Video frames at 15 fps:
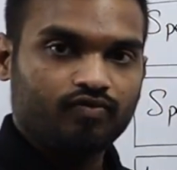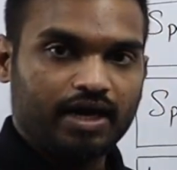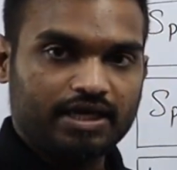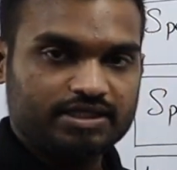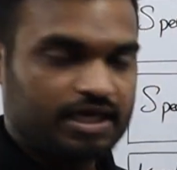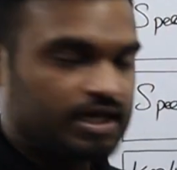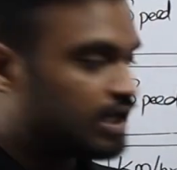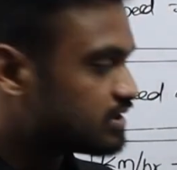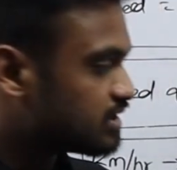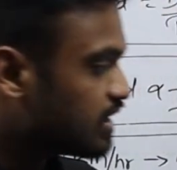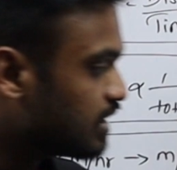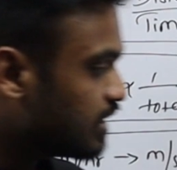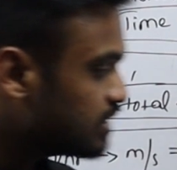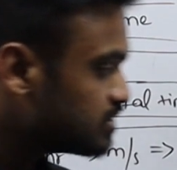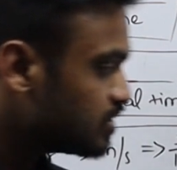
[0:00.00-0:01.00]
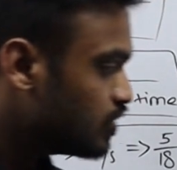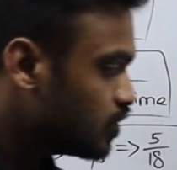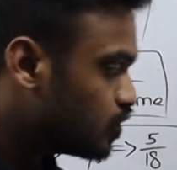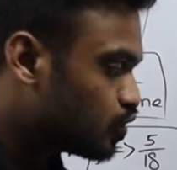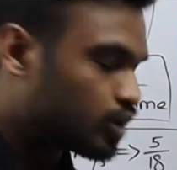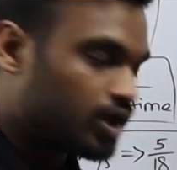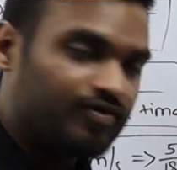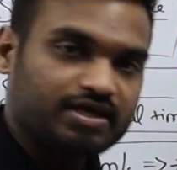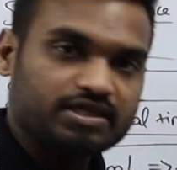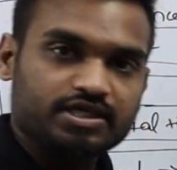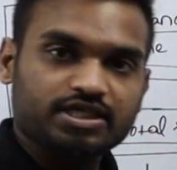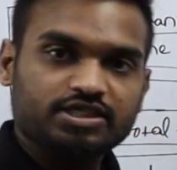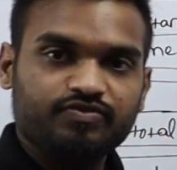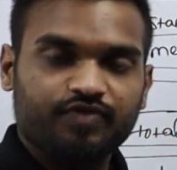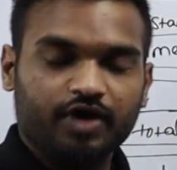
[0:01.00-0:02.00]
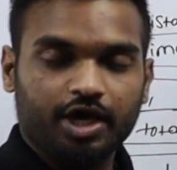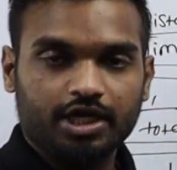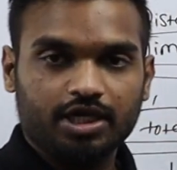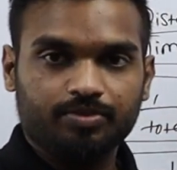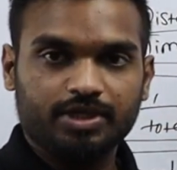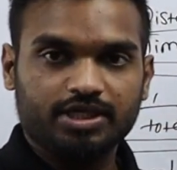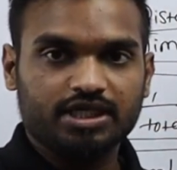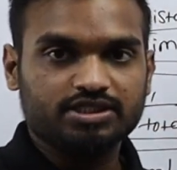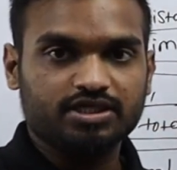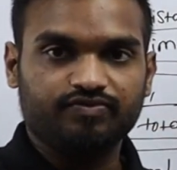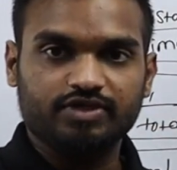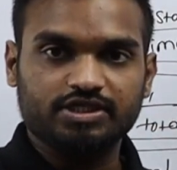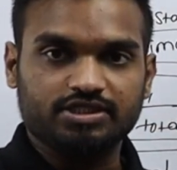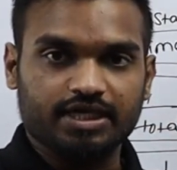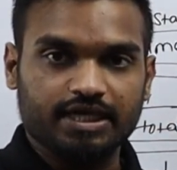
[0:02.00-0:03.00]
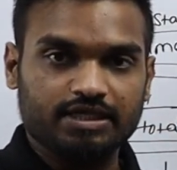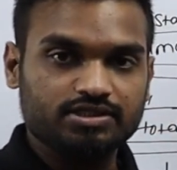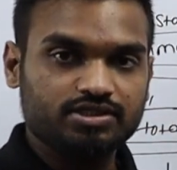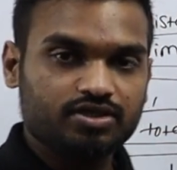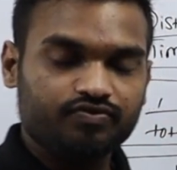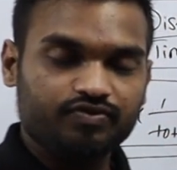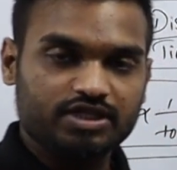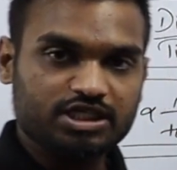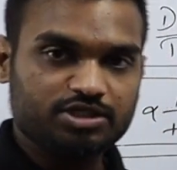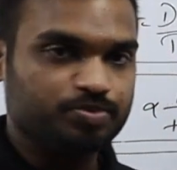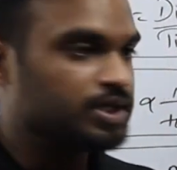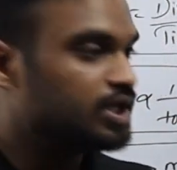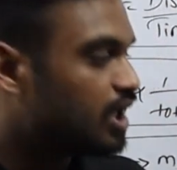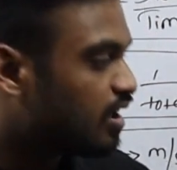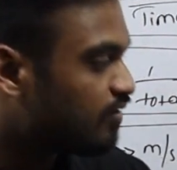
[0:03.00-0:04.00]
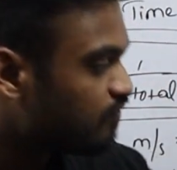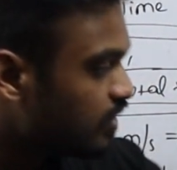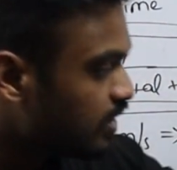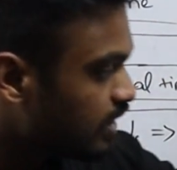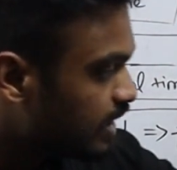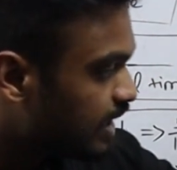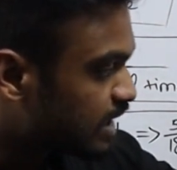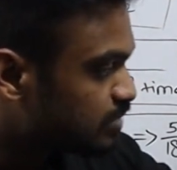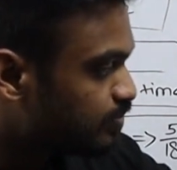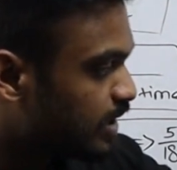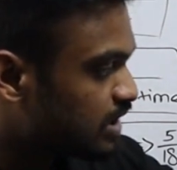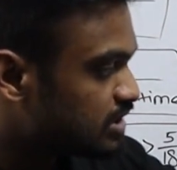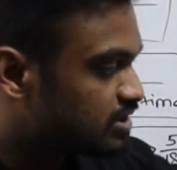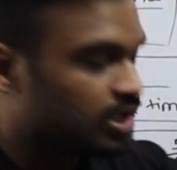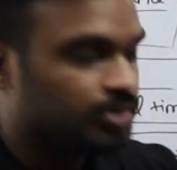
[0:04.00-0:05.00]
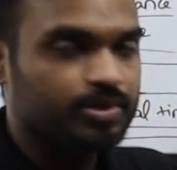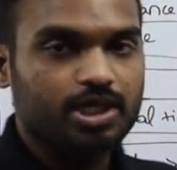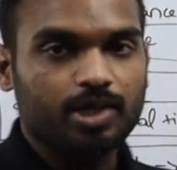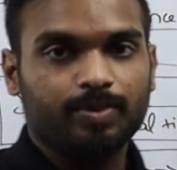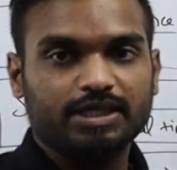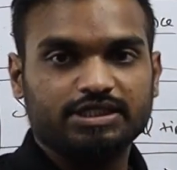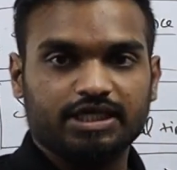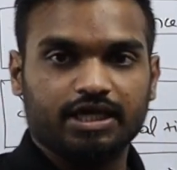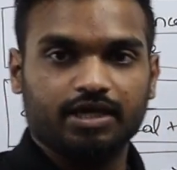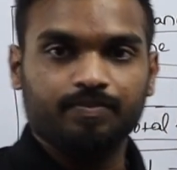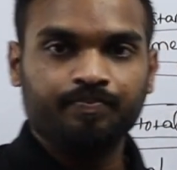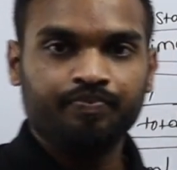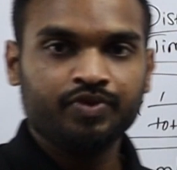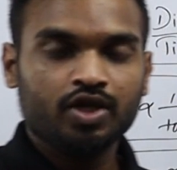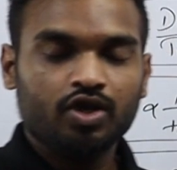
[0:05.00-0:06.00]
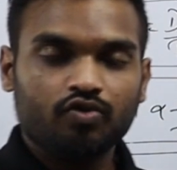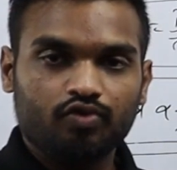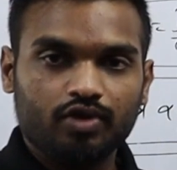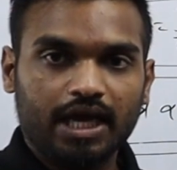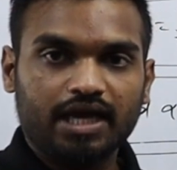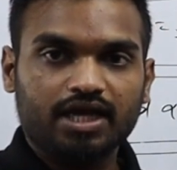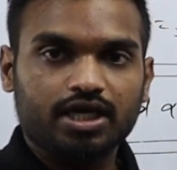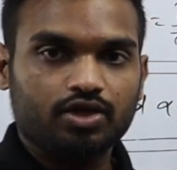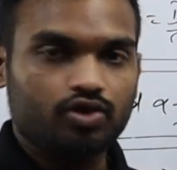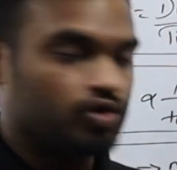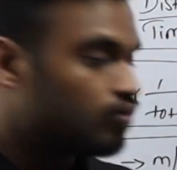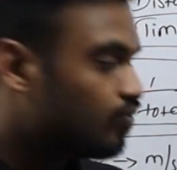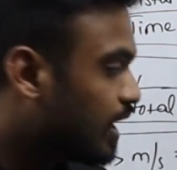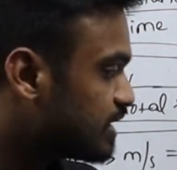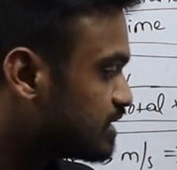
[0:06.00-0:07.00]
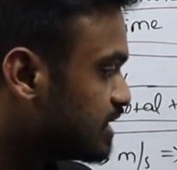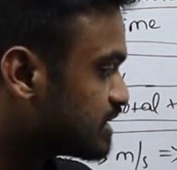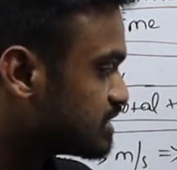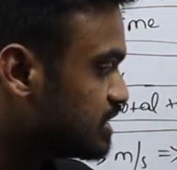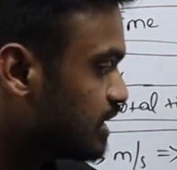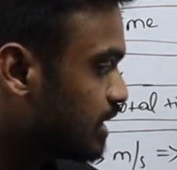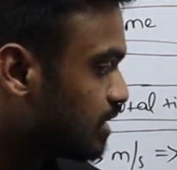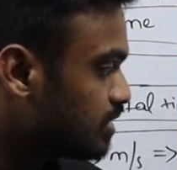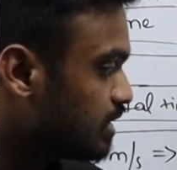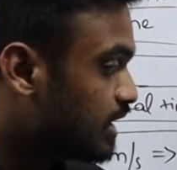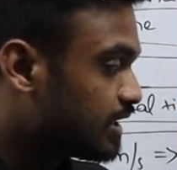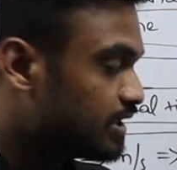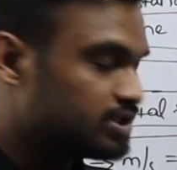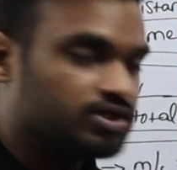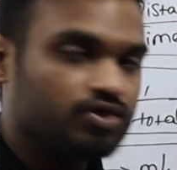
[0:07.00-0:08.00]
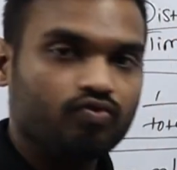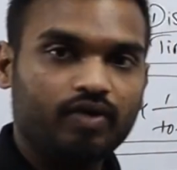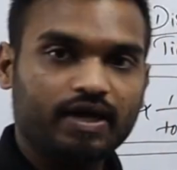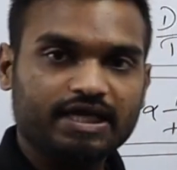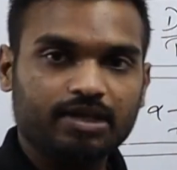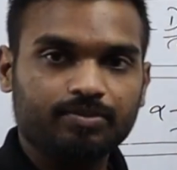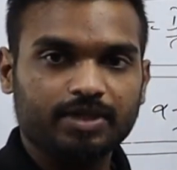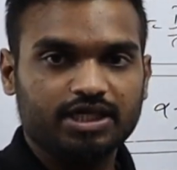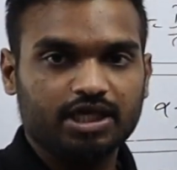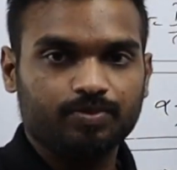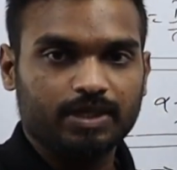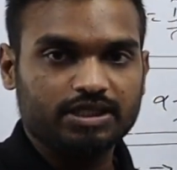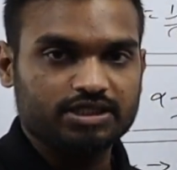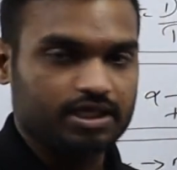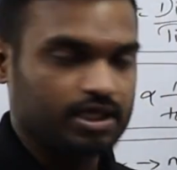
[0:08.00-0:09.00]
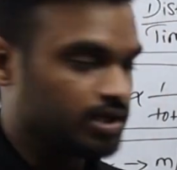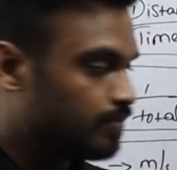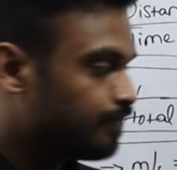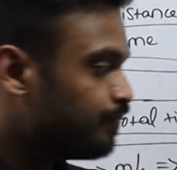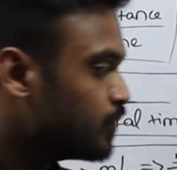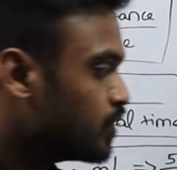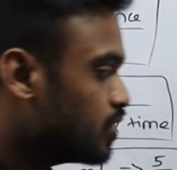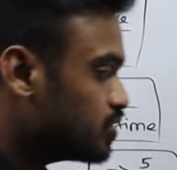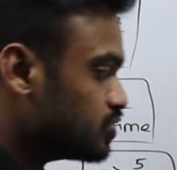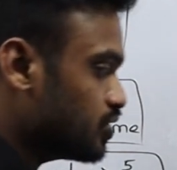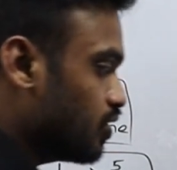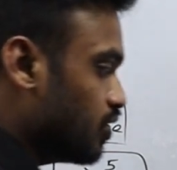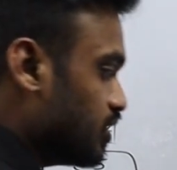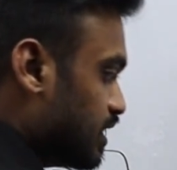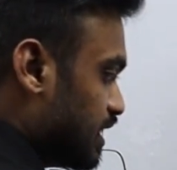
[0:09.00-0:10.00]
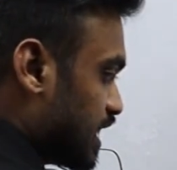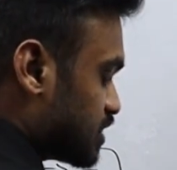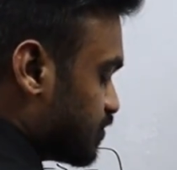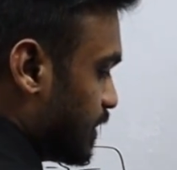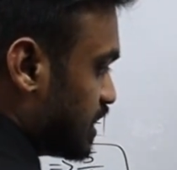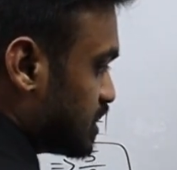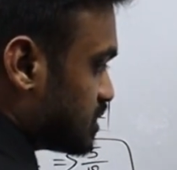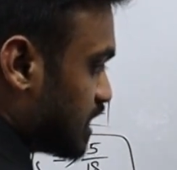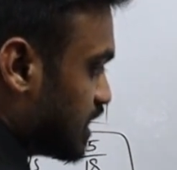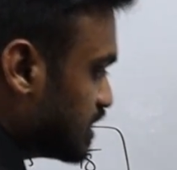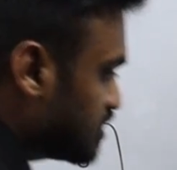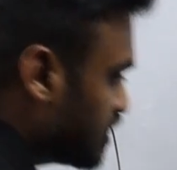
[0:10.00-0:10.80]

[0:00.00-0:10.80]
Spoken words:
what they are asking is to cover this 500 meters of distance with a speed of x minus 10 meter per second. We already know what is x here, that is 110 meter per second. So x minus 10